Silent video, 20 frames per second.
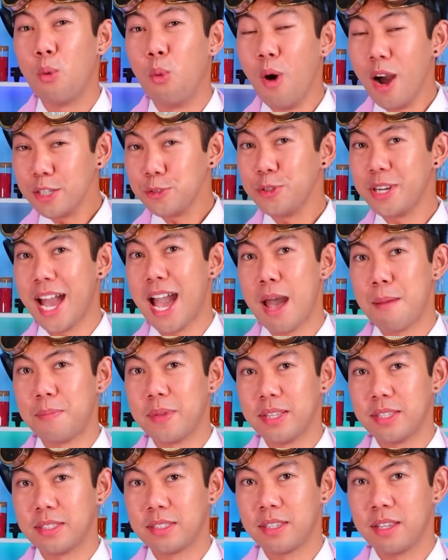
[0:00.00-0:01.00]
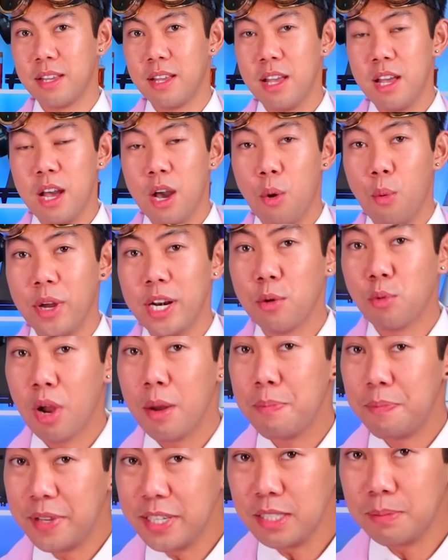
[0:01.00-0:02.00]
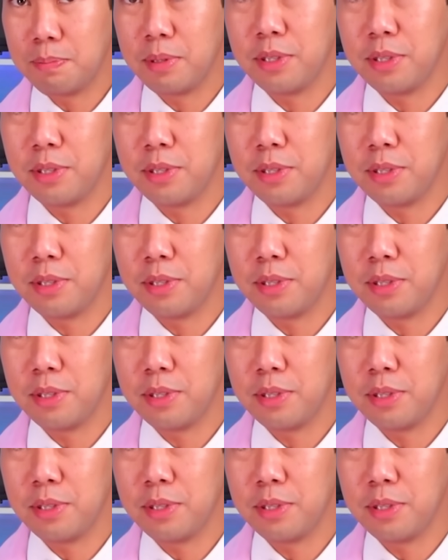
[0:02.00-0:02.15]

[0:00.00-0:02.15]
Watch what happens. When I rub this